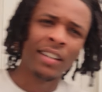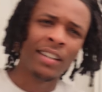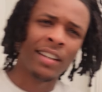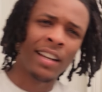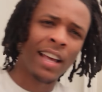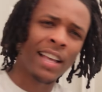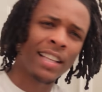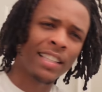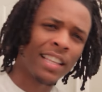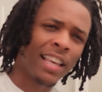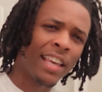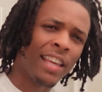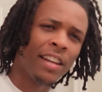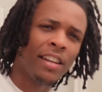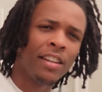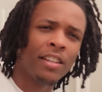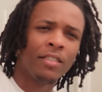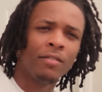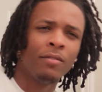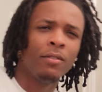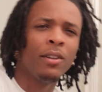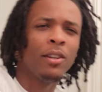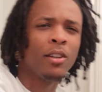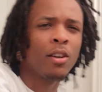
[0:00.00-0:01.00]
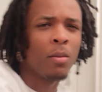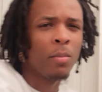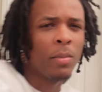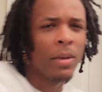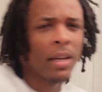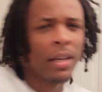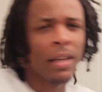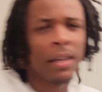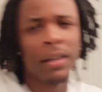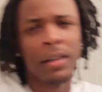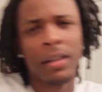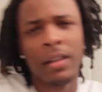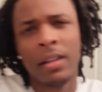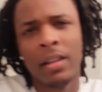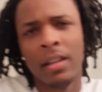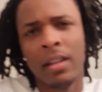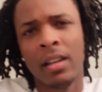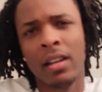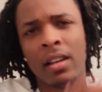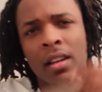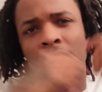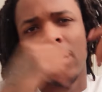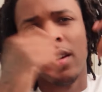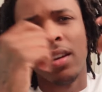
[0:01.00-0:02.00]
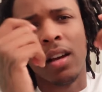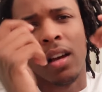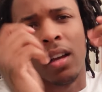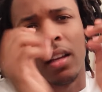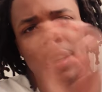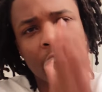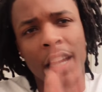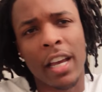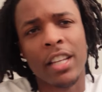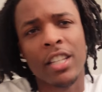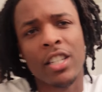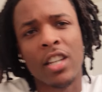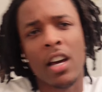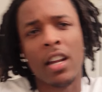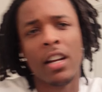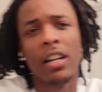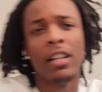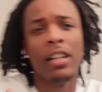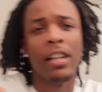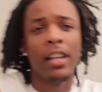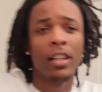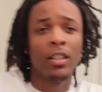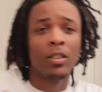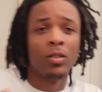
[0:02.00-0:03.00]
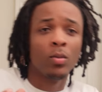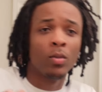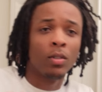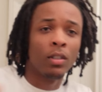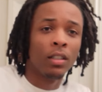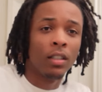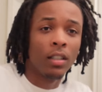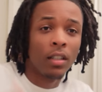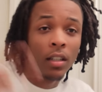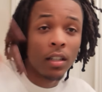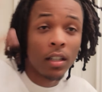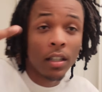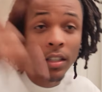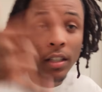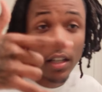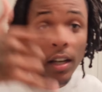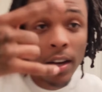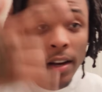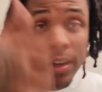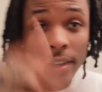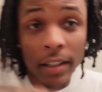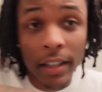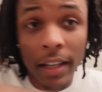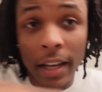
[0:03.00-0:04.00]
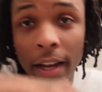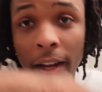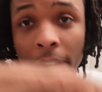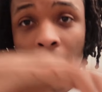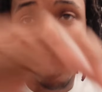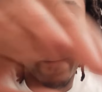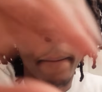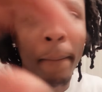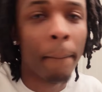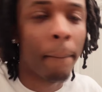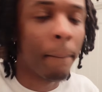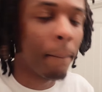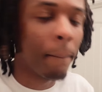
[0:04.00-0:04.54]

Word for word: that's the end of this video, man. Catch y'all the next one. Love y'all gang.